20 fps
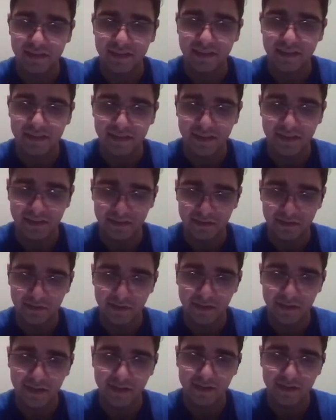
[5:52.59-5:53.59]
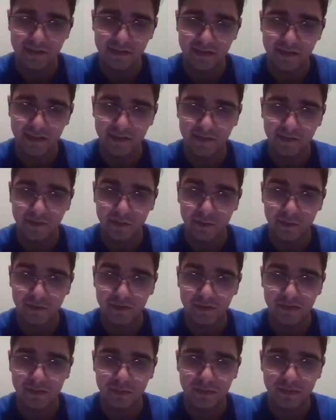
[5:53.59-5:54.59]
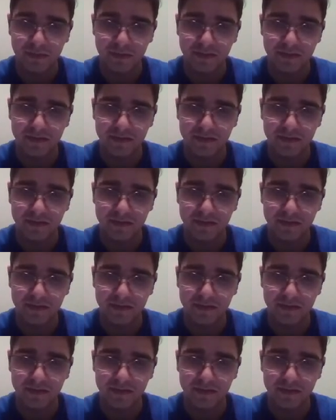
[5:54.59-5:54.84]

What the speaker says: The intention for knight d7 was to play